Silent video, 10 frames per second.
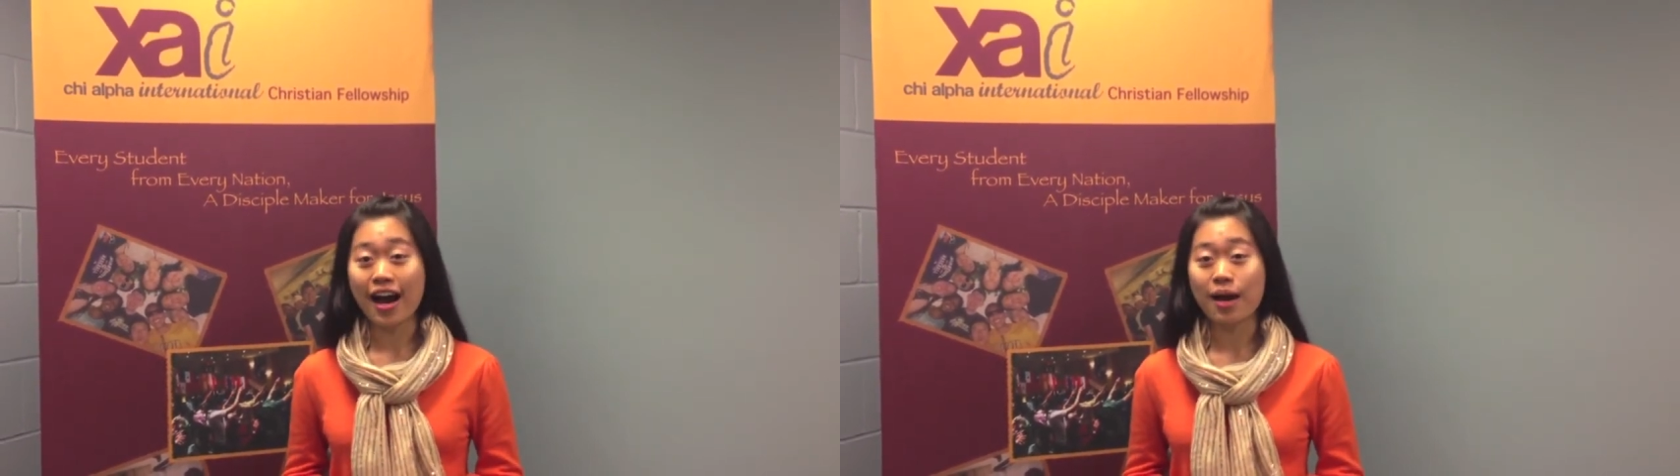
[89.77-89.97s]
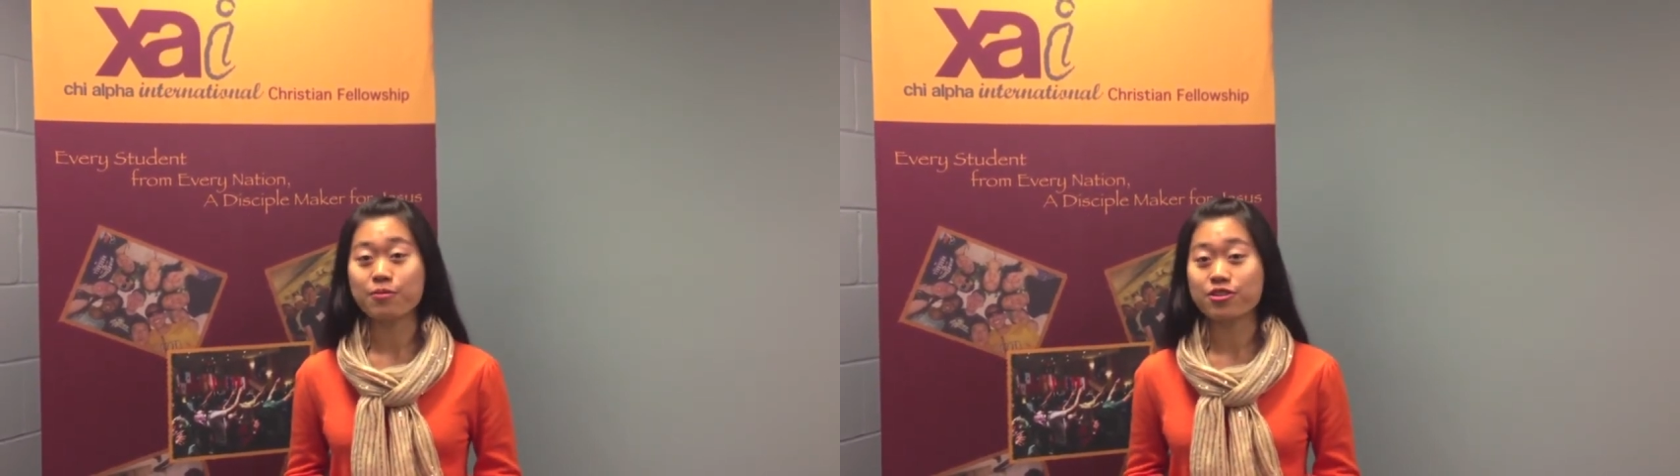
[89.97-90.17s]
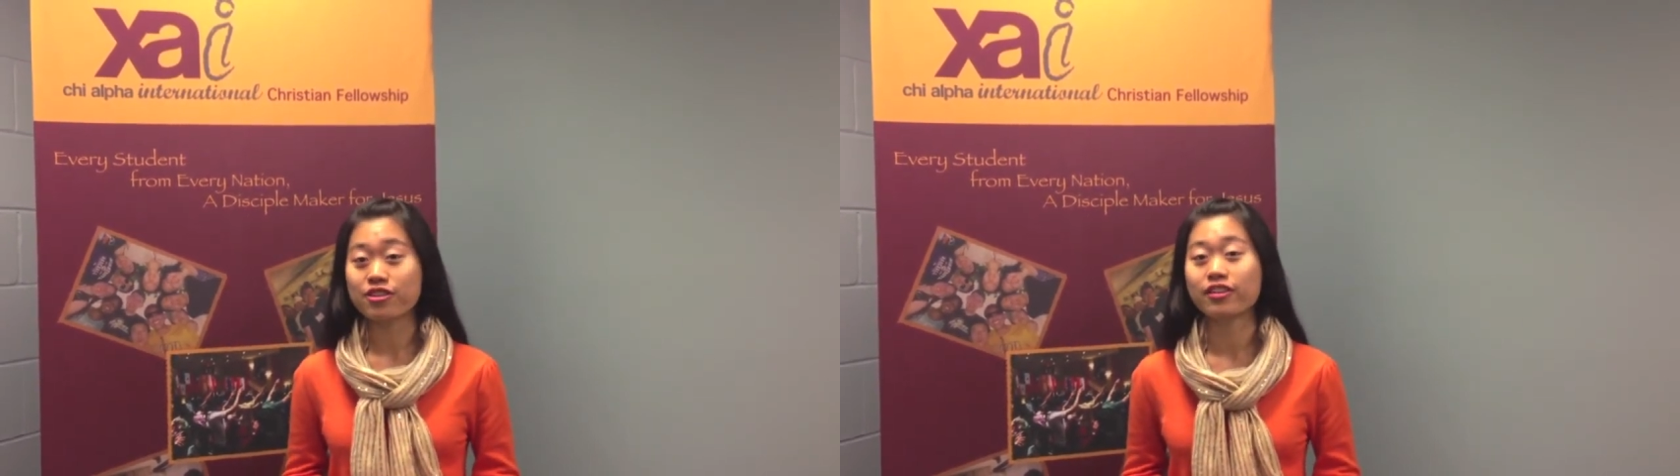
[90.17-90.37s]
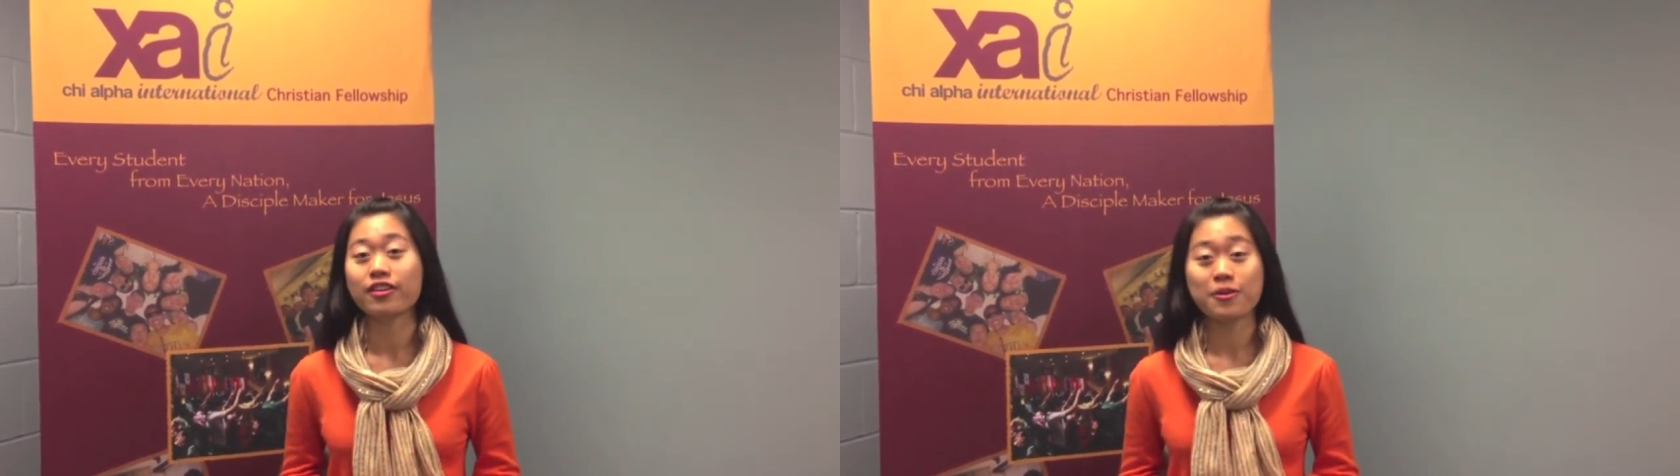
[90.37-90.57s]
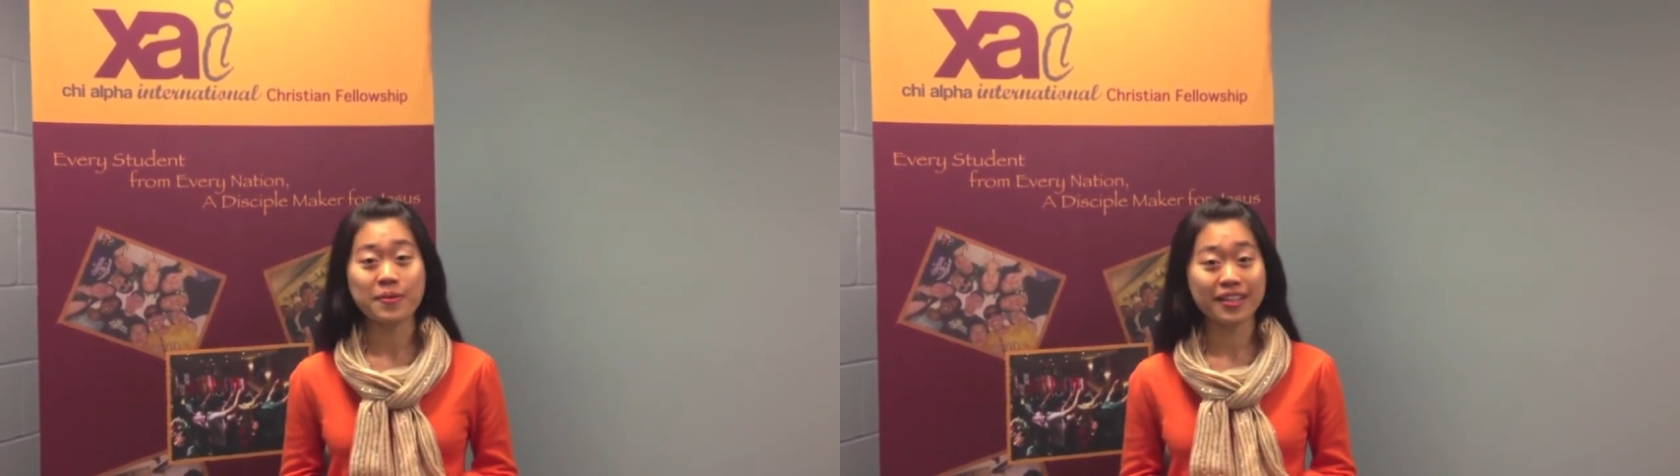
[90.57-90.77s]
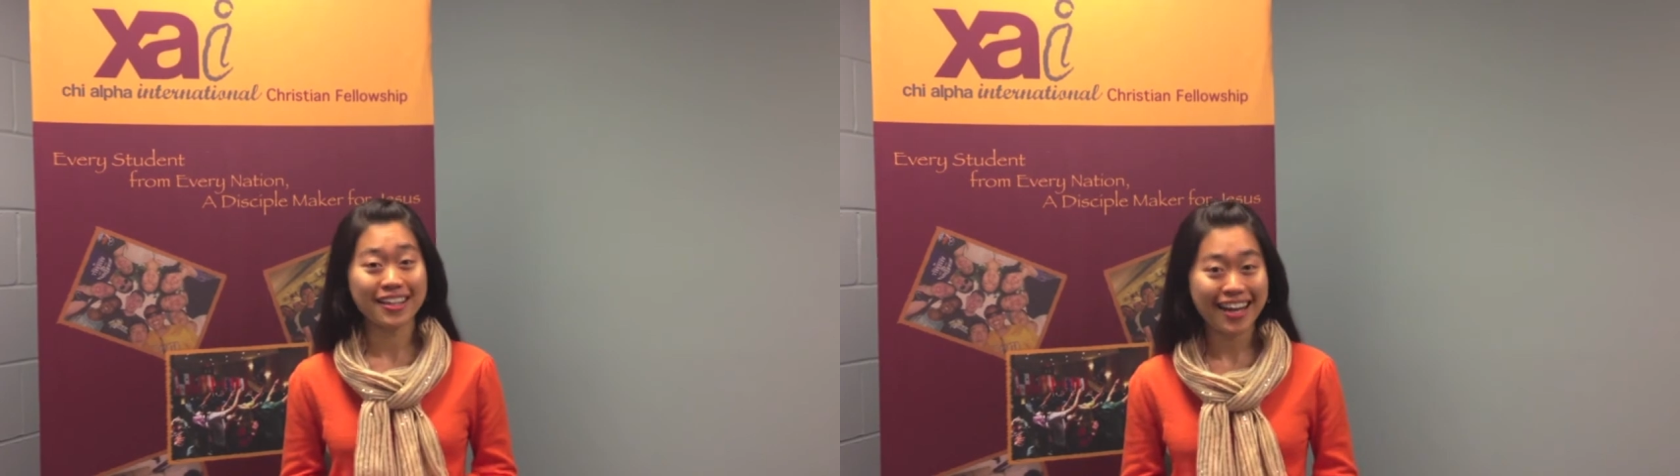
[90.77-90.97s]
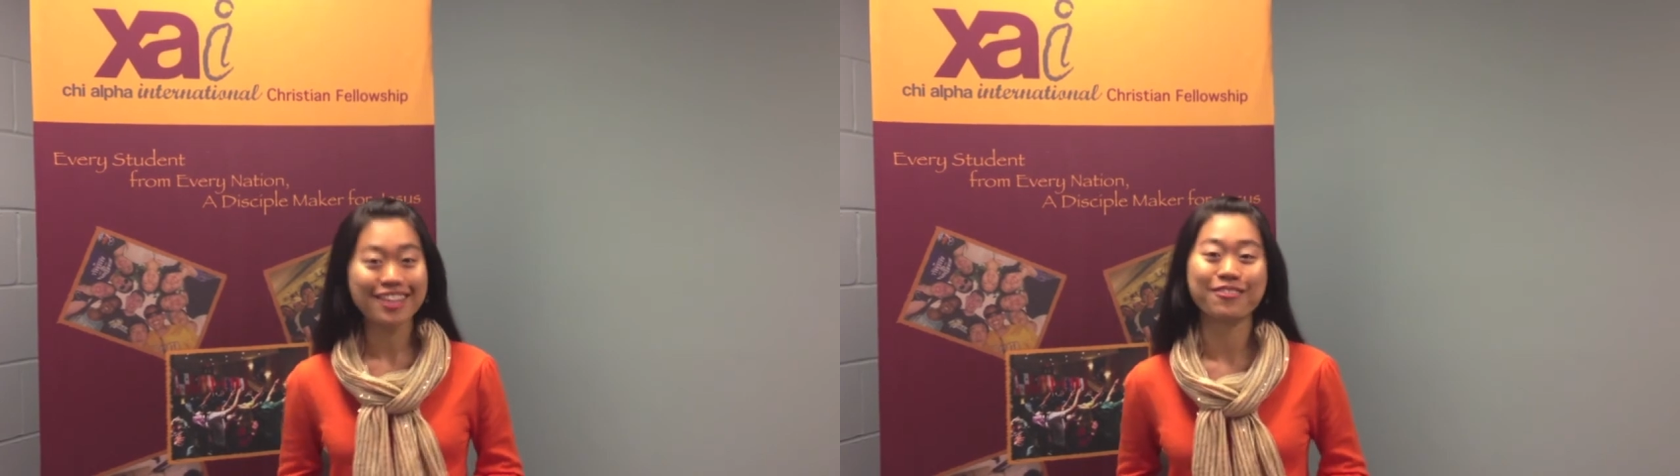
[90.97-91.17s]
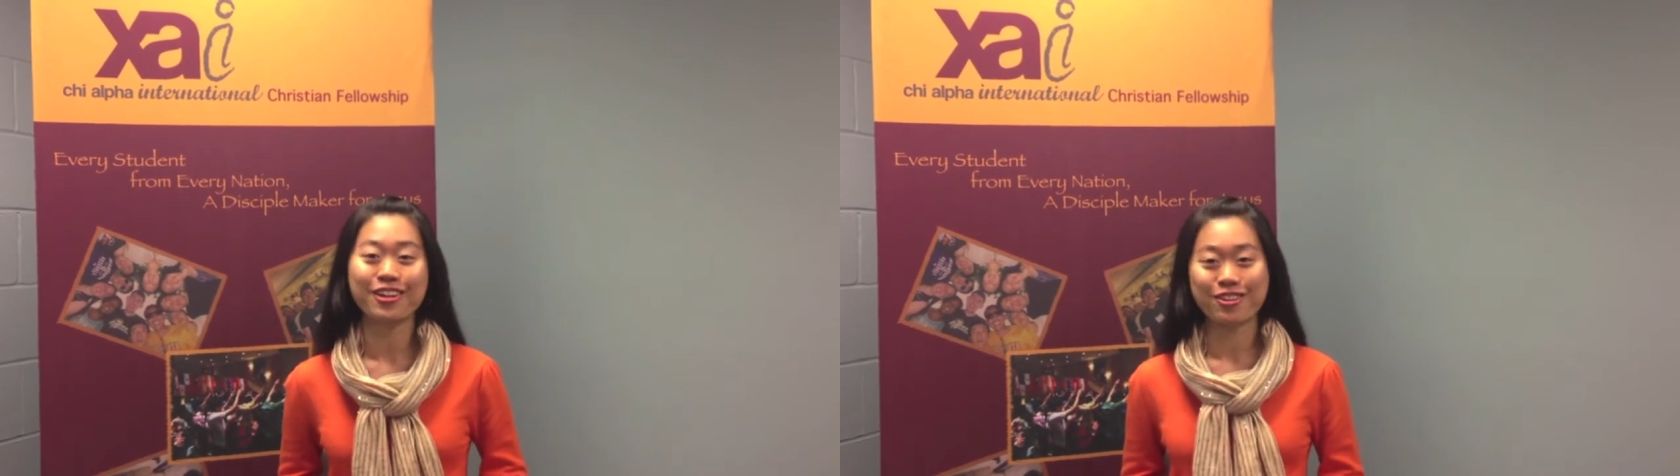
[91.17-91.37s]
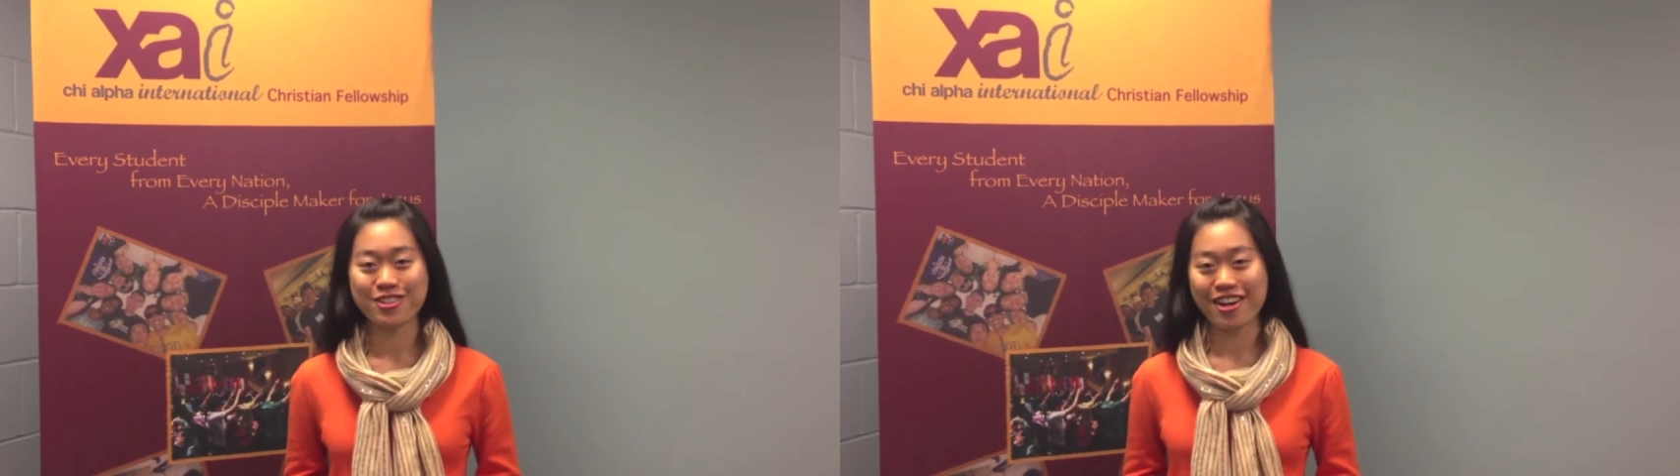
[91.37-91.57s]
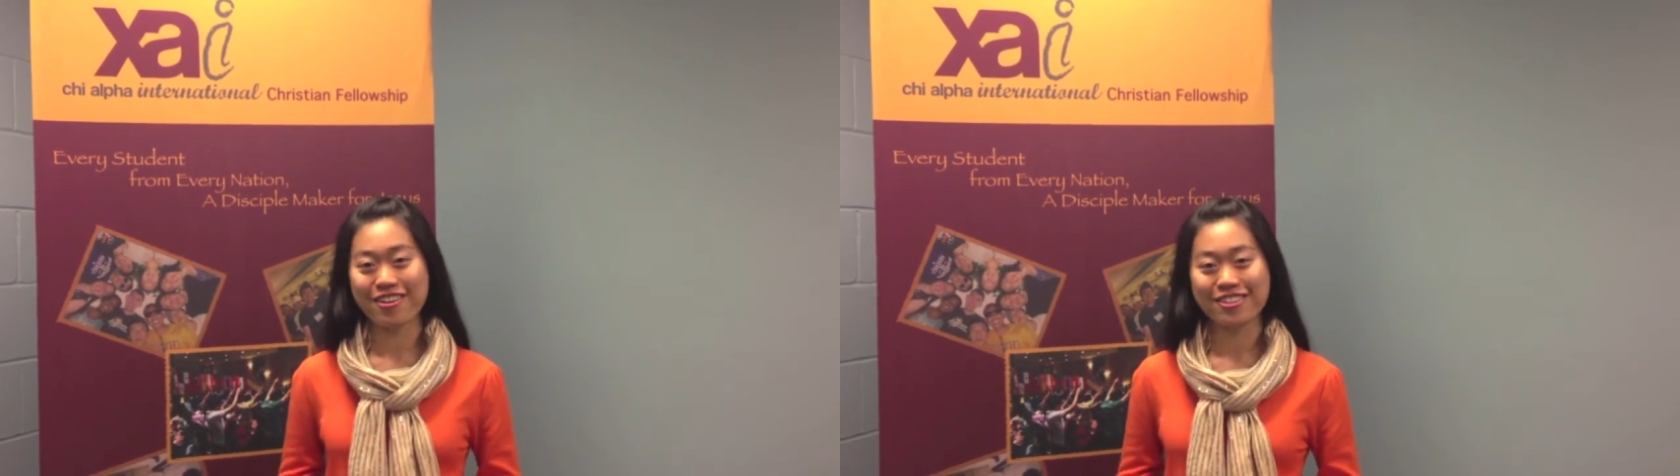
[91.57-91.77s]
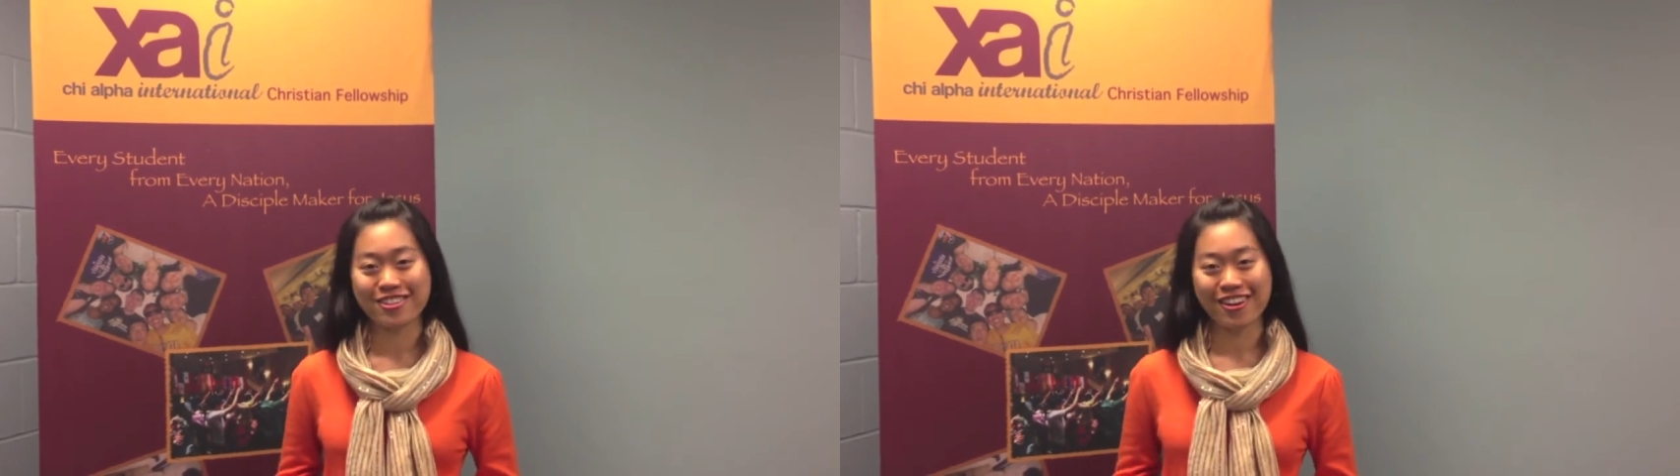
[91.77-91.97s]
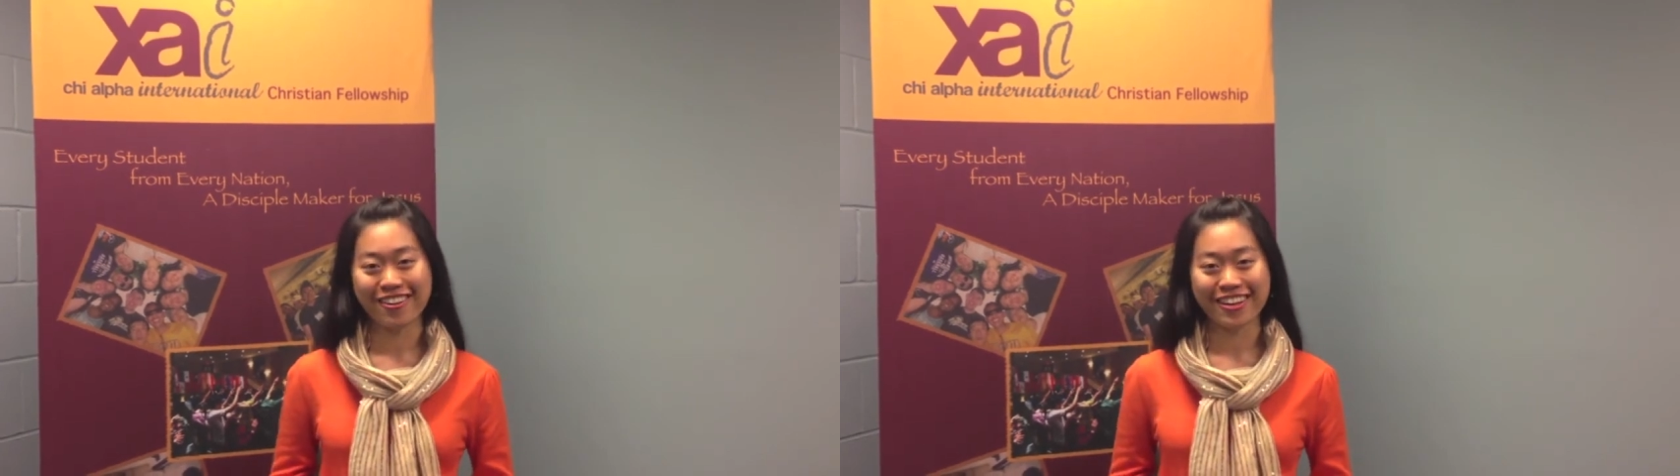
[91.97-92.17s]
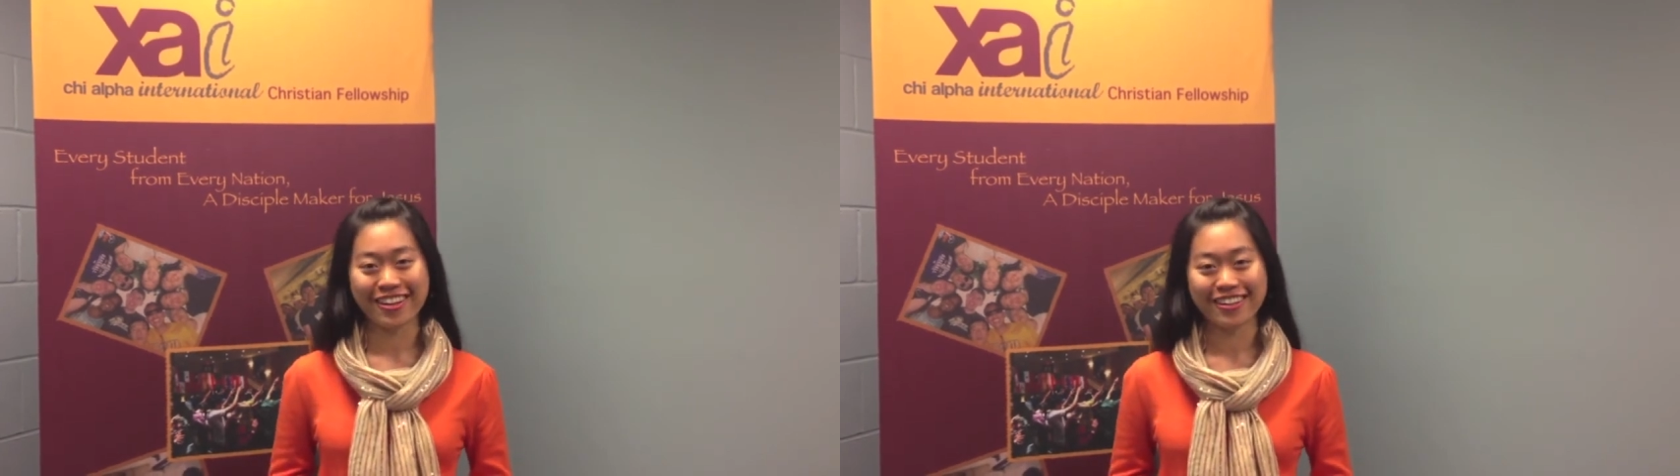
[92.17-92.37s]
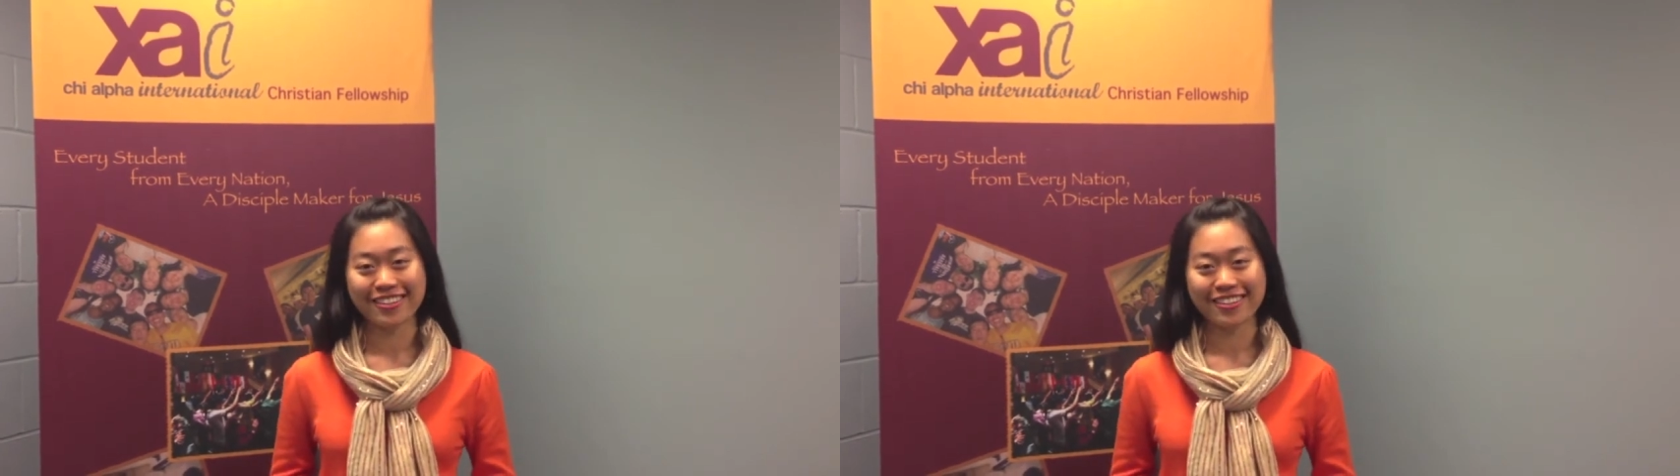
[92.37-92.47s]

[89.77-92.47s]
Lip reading: I'm sure you'll be the next one to share your story.